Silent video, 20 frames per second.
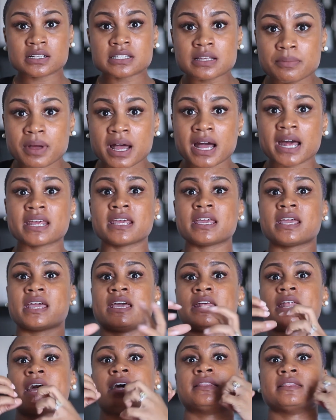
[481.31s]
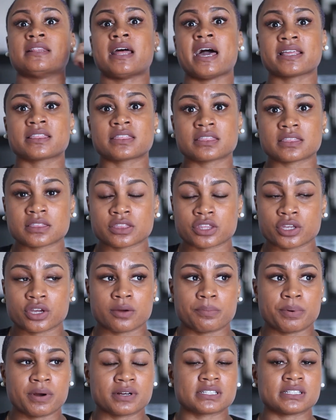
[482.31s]
somebody and I liked
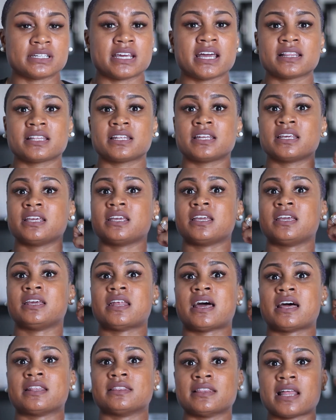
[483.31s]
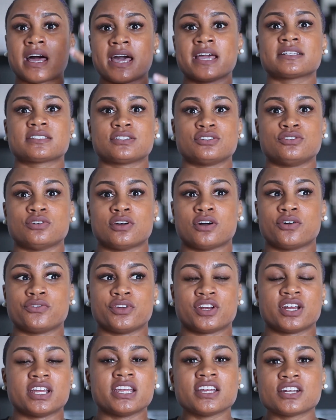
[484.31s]
their personality and I liked,
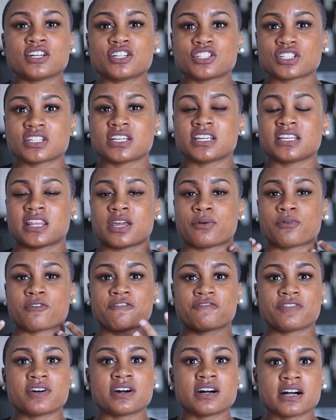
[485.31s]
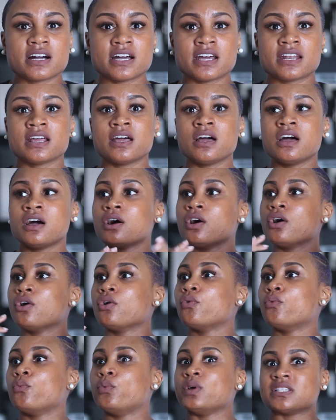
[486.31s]
their energy, and they were fun,
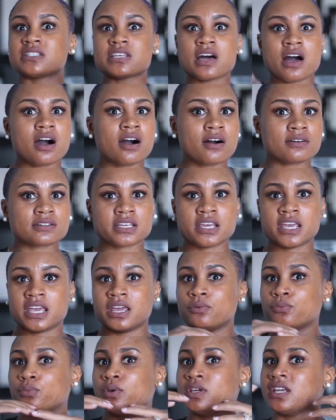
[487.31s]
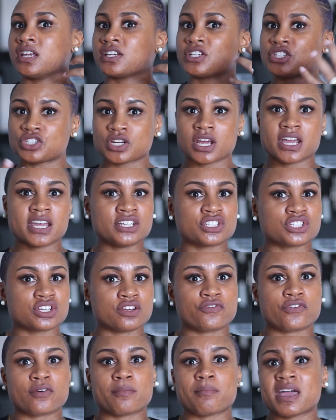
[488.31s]
we talked and we exchanged
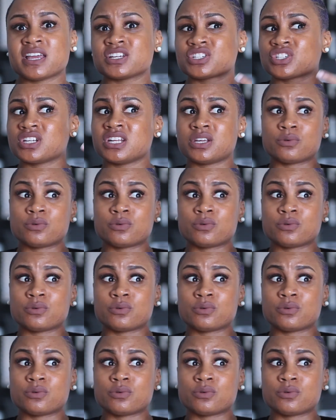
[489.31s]
information.